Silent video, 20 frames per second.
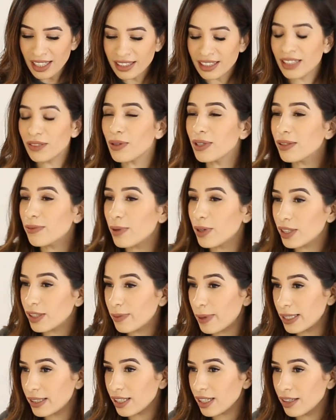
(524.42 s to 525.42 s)
This one's more
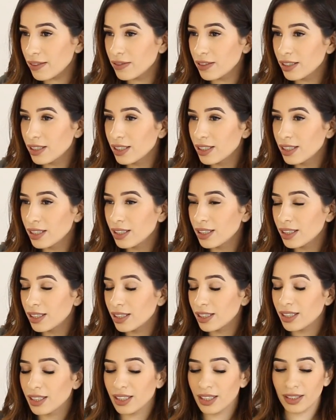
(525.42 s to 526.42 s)
expensive? Yep.
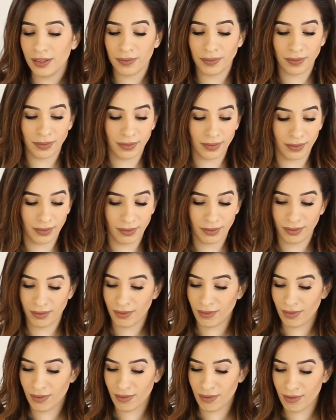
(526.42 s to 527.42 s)
See the dots on
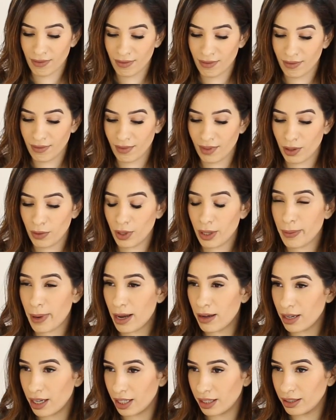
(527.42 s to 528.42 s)
it? What
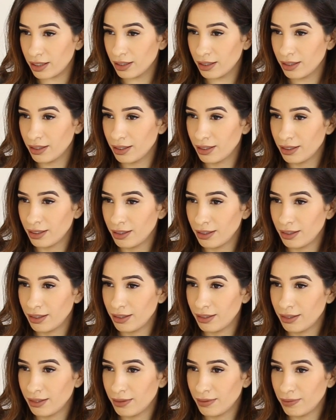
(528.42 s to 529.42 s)
about it? But
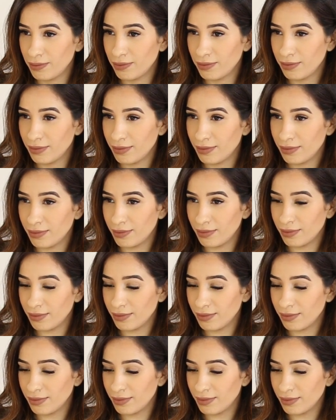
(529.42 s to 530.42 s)
they all have dots
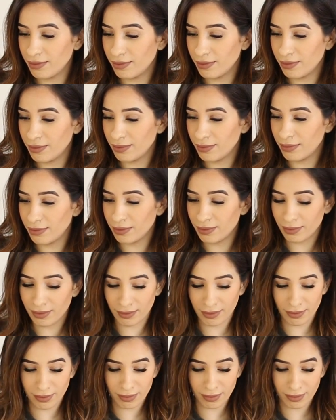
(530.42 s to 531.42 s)
on the more expensive.